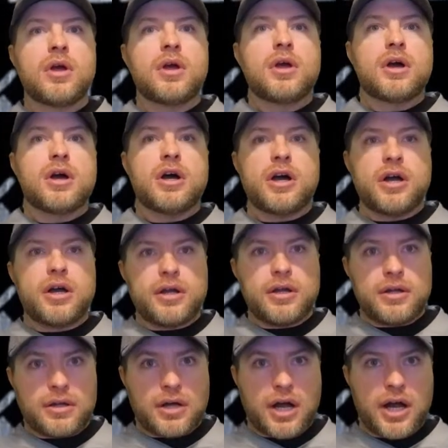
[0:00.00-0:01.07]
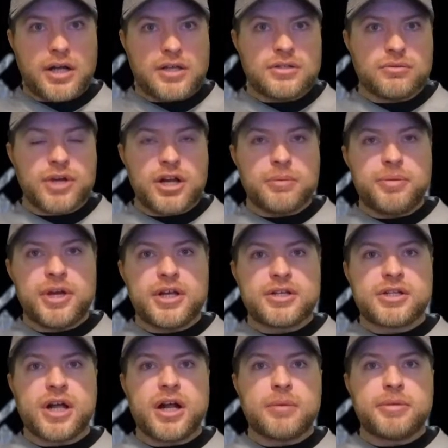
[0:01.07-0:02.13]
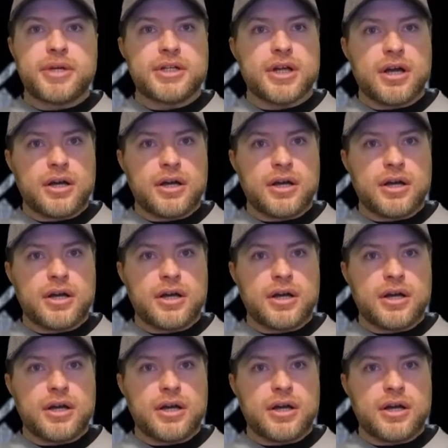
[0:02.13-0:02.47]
All right, so Raider Pete, shout out, big dog.